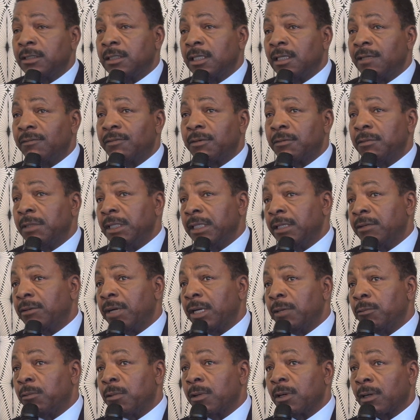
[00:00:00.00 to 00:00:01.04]
deliver really
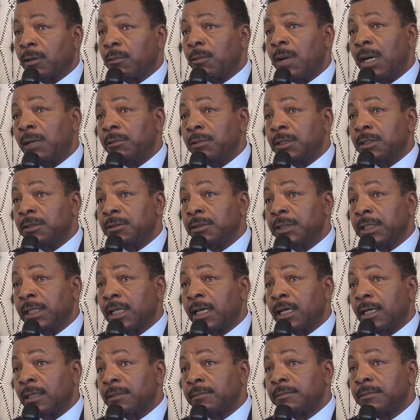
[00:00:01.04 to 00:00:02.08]
great work while we're doing
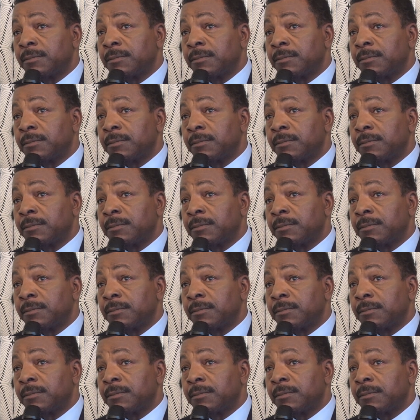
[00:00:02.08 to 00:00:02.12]
that.